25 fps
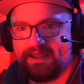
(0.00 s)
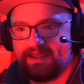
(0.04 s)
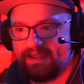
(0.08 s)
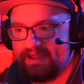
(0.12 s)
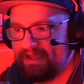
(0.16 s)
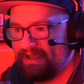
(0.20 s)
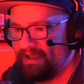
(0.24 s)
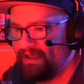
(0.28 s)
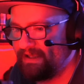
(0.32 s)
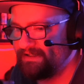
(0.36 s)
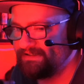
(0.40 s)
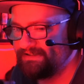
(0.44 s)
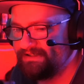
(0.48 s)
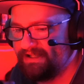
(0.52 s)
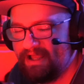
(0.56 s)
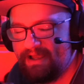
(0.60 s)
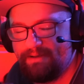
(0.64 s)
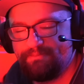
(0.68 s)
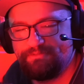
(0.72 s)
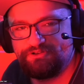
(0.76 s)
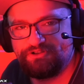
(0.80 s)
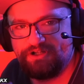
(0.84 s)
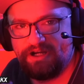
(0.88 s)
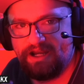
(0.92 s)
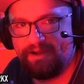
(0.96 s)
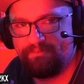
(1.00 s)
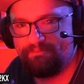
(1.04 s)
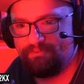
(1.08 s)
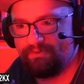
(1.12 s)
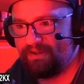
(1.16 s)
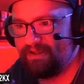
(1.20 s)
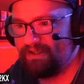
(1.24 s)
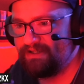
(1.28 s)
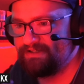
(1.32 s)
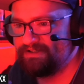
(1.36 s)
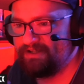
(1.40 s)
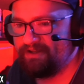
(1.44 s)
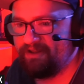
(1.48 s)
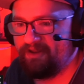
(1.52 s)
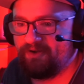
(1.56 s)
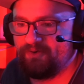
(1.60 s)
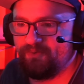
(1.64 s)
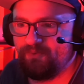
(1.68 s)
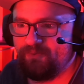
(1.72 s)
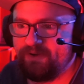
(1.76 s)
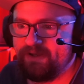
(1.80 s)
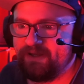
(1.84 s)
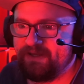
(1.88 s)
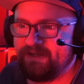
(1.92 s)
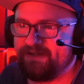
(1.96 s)
as Claptrap is another
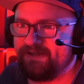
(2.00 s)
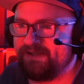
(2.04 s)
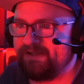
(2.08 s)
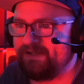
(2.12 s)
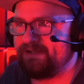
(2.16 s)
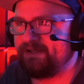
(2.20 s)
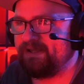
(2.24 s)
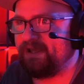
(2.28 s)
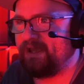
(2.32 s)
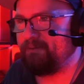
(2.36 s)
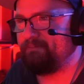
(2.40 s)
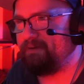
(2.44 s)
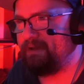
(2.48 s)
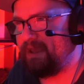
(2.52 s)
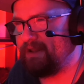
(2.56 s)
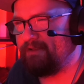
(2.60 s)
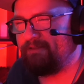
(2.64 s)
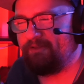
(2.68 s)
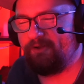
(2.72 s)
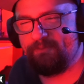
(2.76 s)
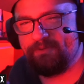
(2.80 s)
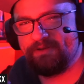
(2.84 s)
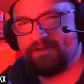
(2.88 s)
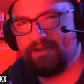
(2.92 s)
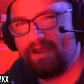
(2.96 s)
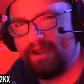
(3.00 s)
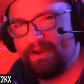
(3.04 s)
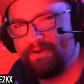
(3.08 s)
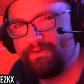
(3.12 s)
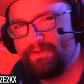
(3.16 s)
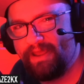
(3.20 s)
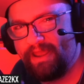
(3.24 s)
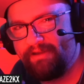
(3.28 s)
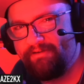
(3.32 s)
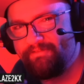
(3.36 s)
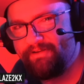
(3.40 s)
win. I'm getting a little bit tired of Kevin